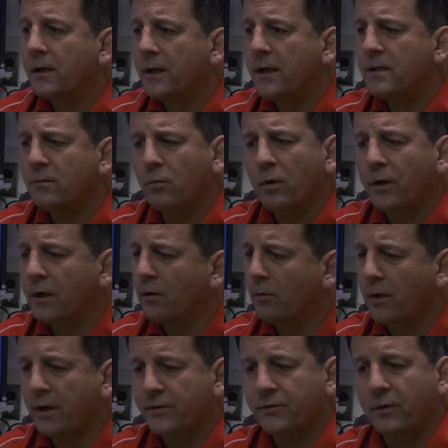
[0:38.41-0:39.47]
He's a really good
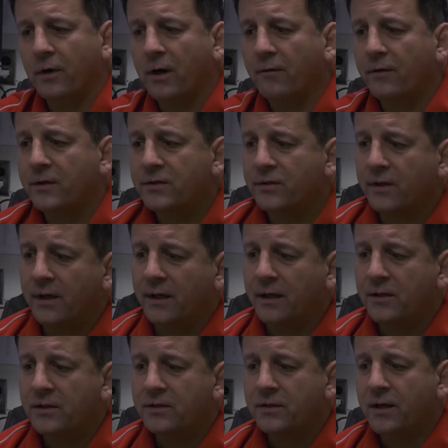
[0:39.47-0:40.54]
wrestler, obviously, and he
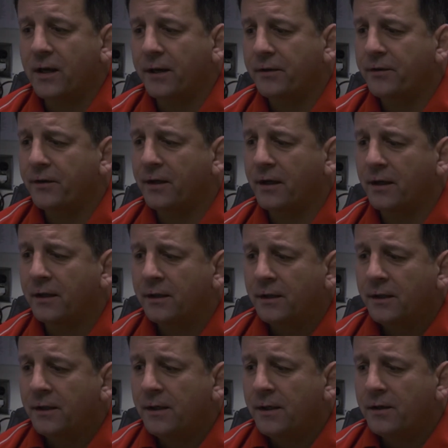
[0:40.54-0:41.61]
just got uh,
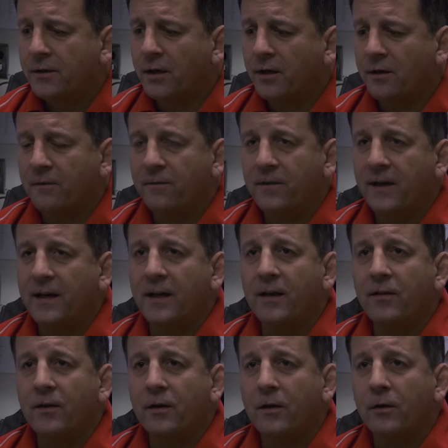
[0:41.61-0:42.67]
done
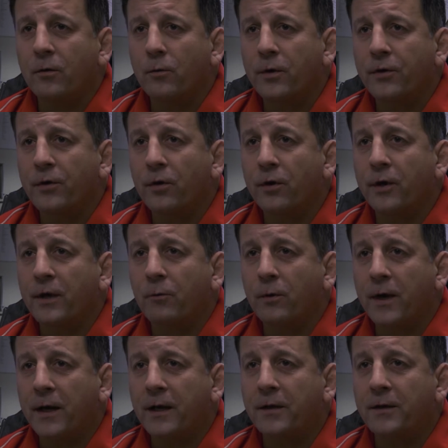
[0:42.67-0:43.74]
defeating the returning
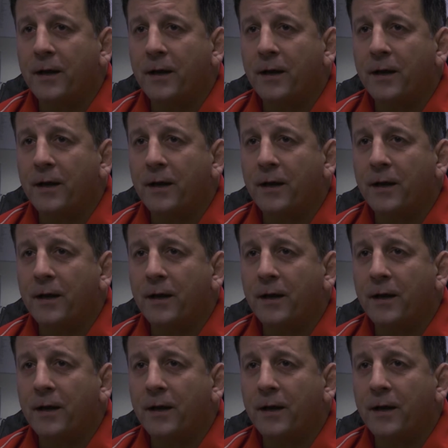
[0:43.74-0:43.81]
reigning